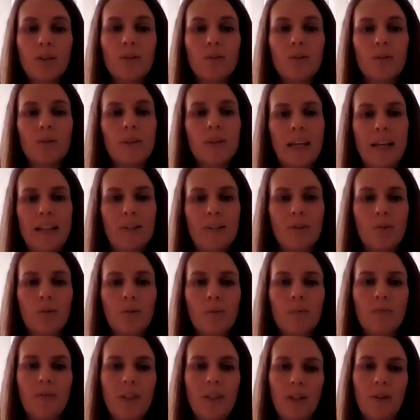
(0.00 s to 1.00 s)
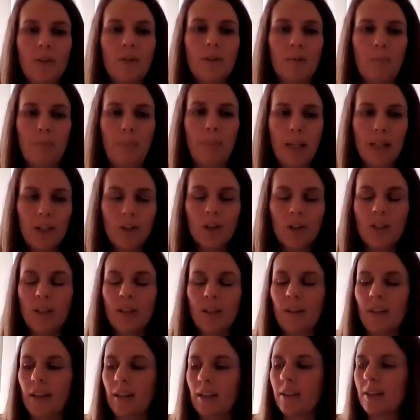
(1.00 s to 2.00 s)
So sending home videos and pictures
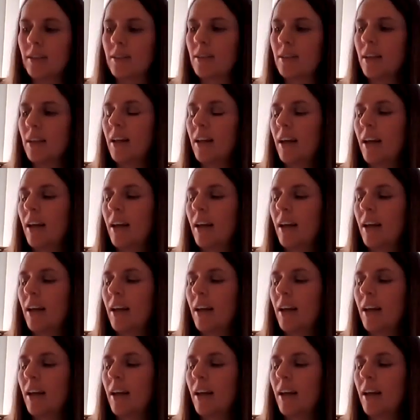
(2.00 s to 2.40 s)
and things.